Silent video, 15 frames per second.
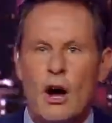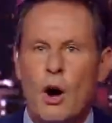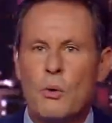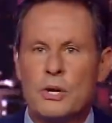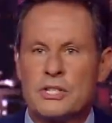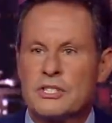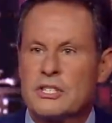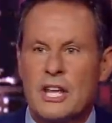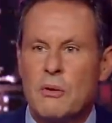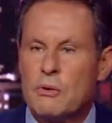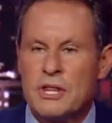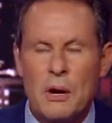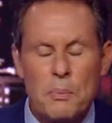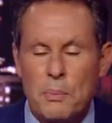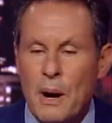Always.
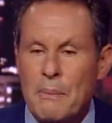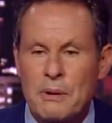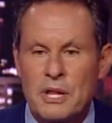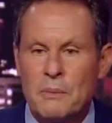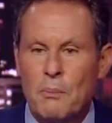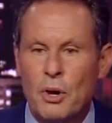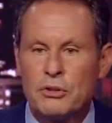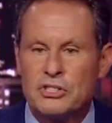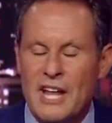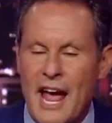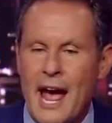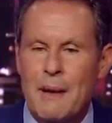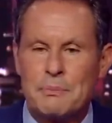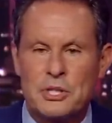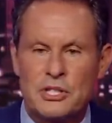They're probably the most
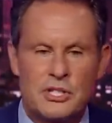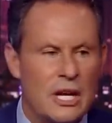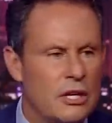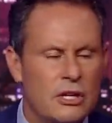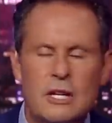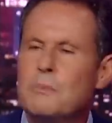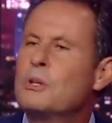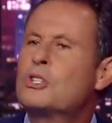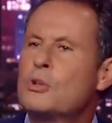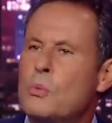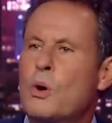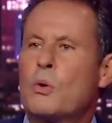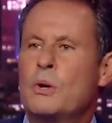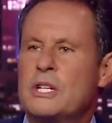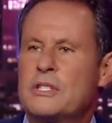apt to say, give me 2
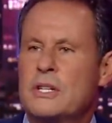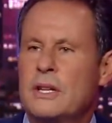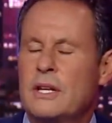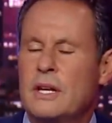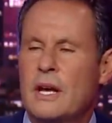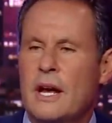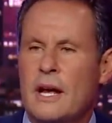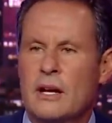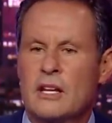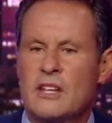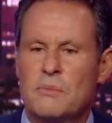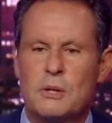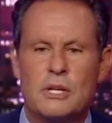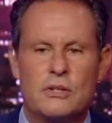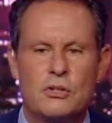more weeks in the,
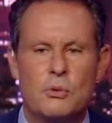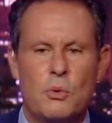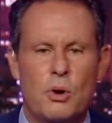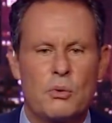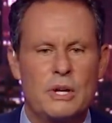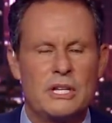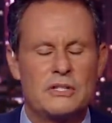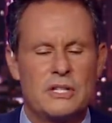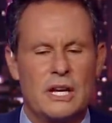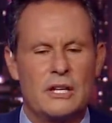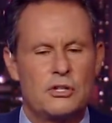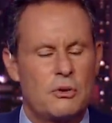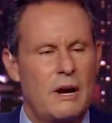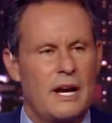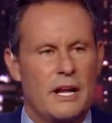give me 2 more weeks
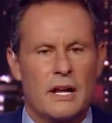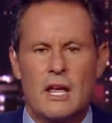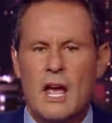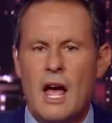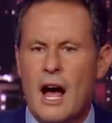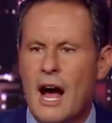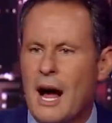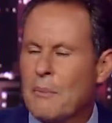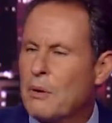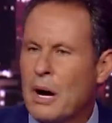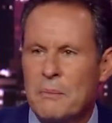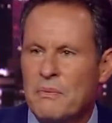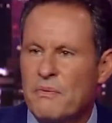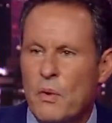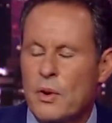in training. Right.
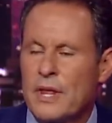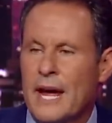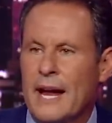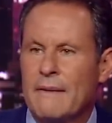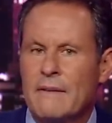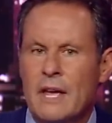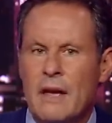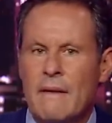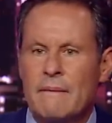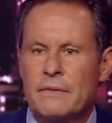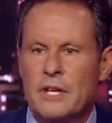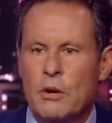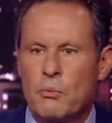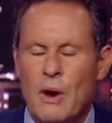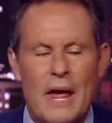I'm for that.
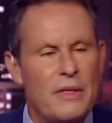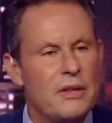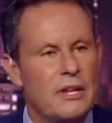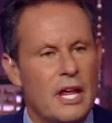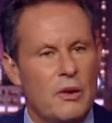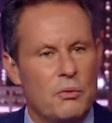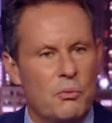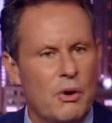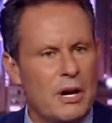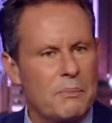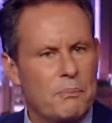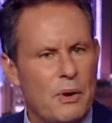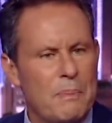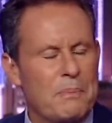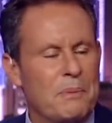Rather than
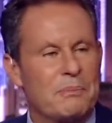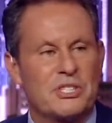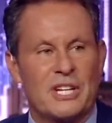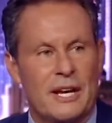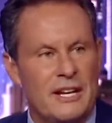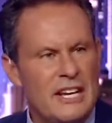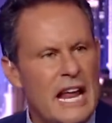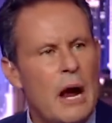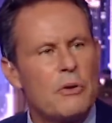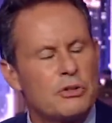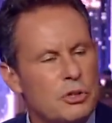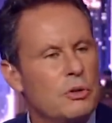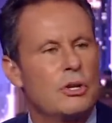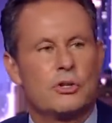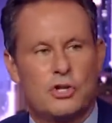rip them and say, now
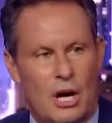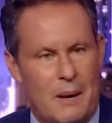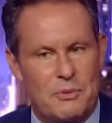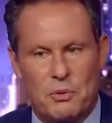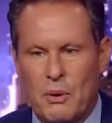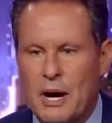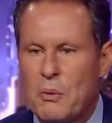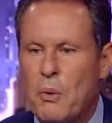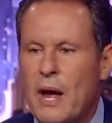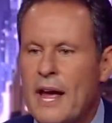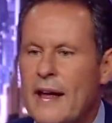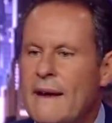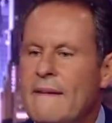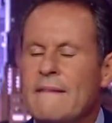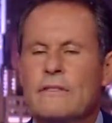do your job the right
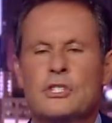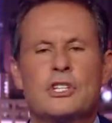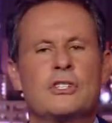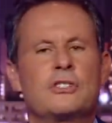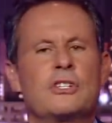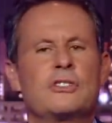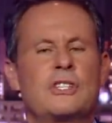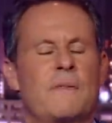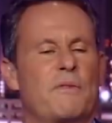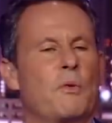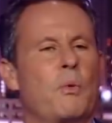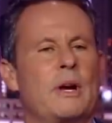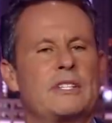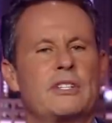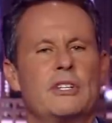way, just
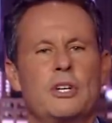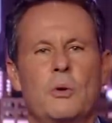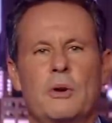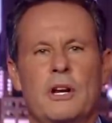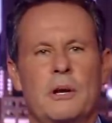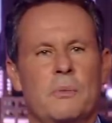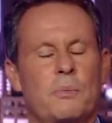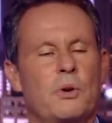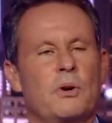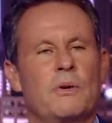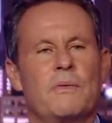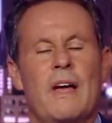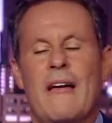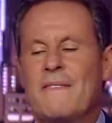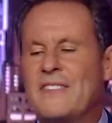different ways to do it and
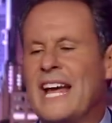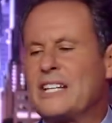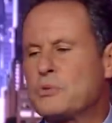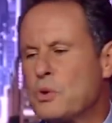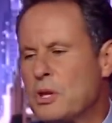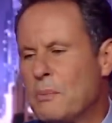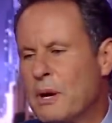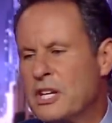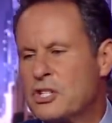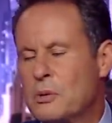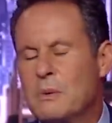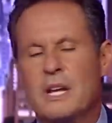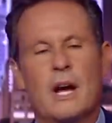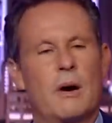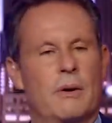improve. That's where the money
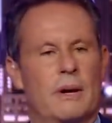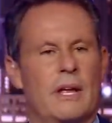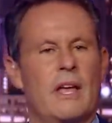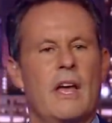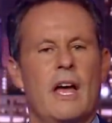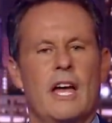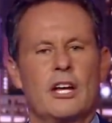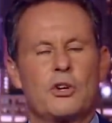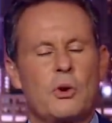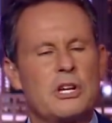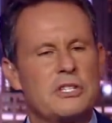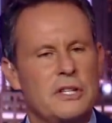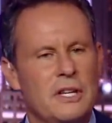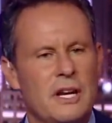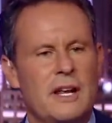should be going. Mm-hmm.
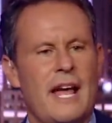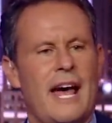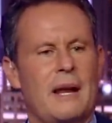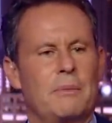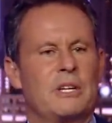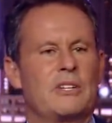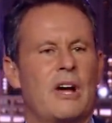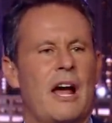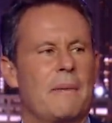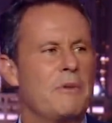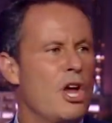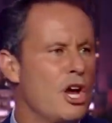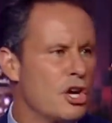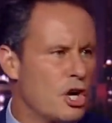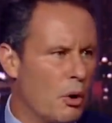Increasing the academy time,
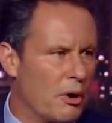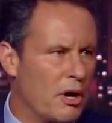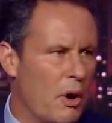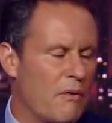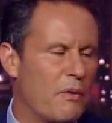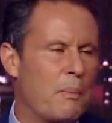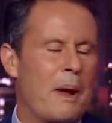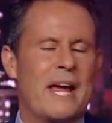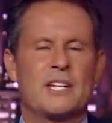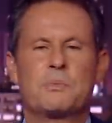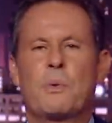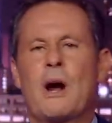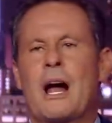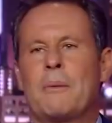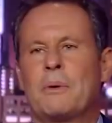going over past
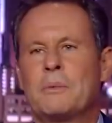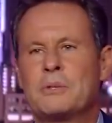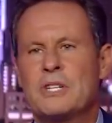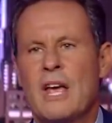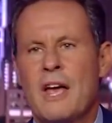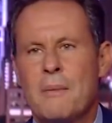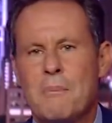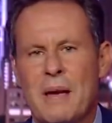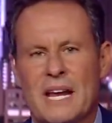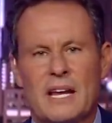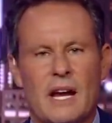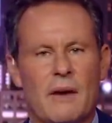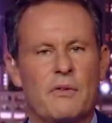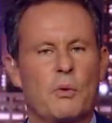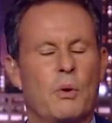problems,
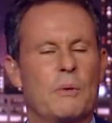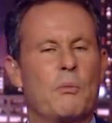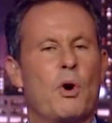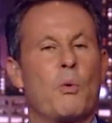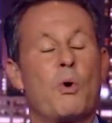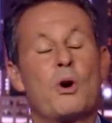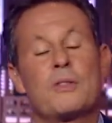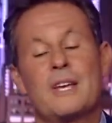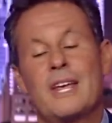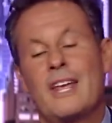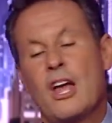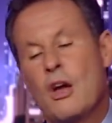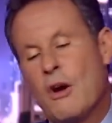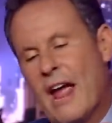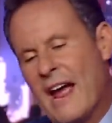making everyone more worthy.
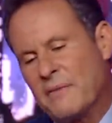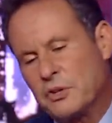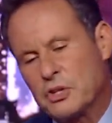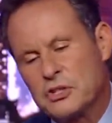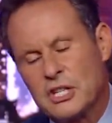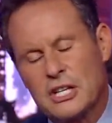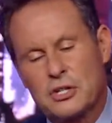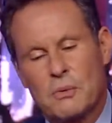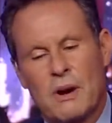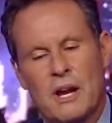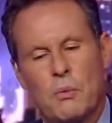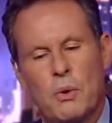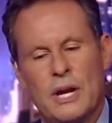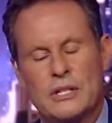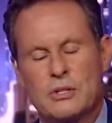After 6 or 8
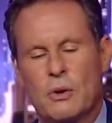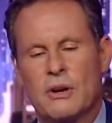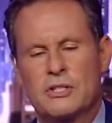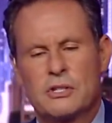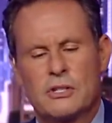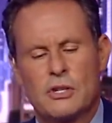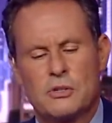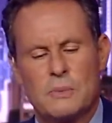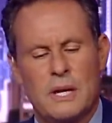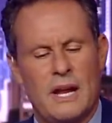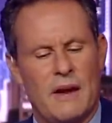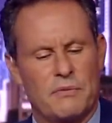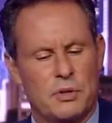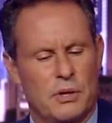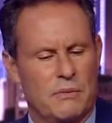weeks, well, excuse me,
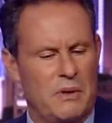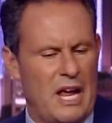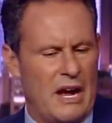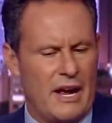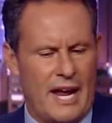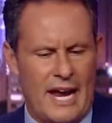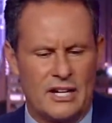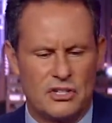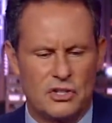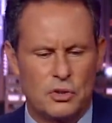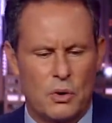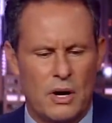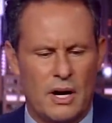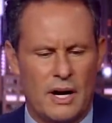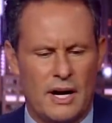after 8
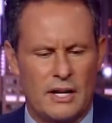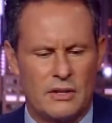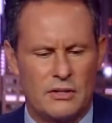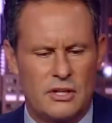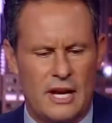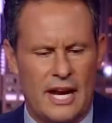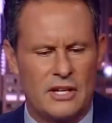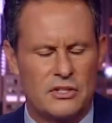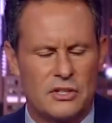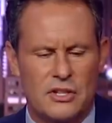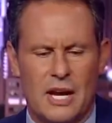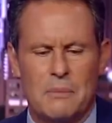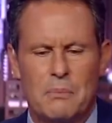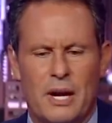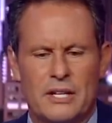to
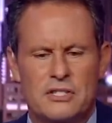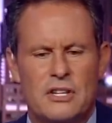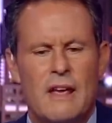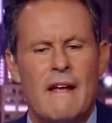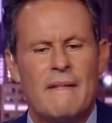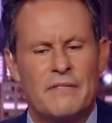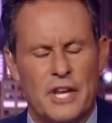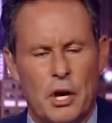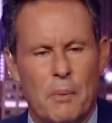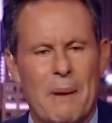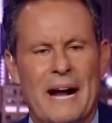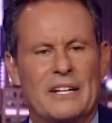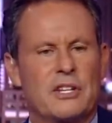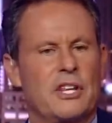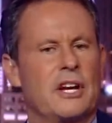10 months, they go
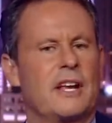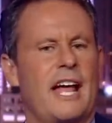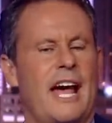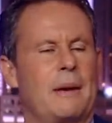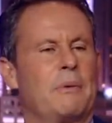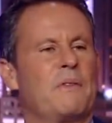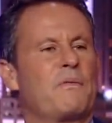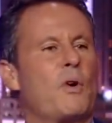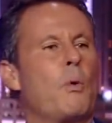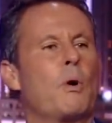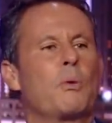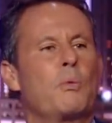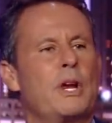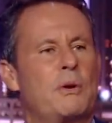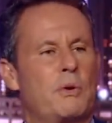back to the academy for
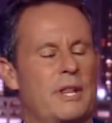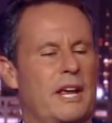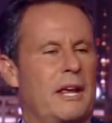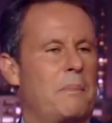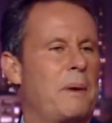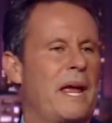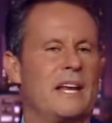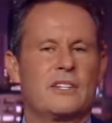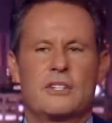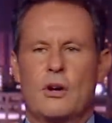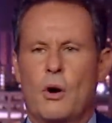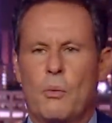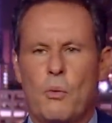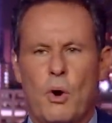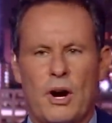1 week where they get paid,
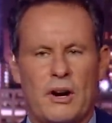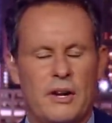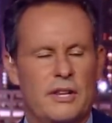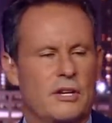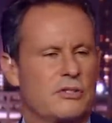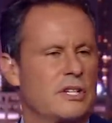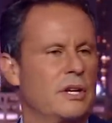go work on their